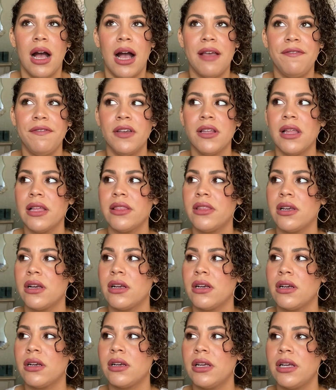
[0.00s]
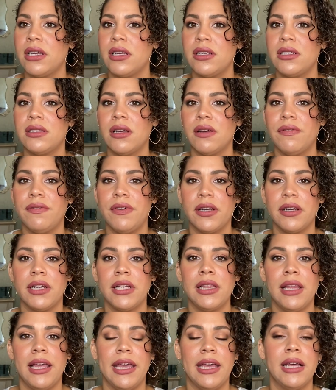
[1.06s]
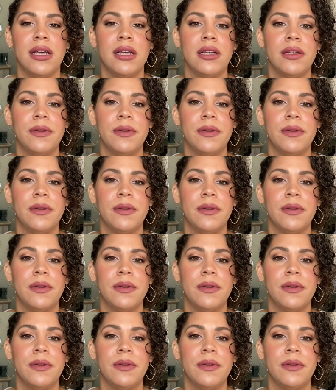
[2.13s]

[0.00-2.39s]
I feel like there is a very like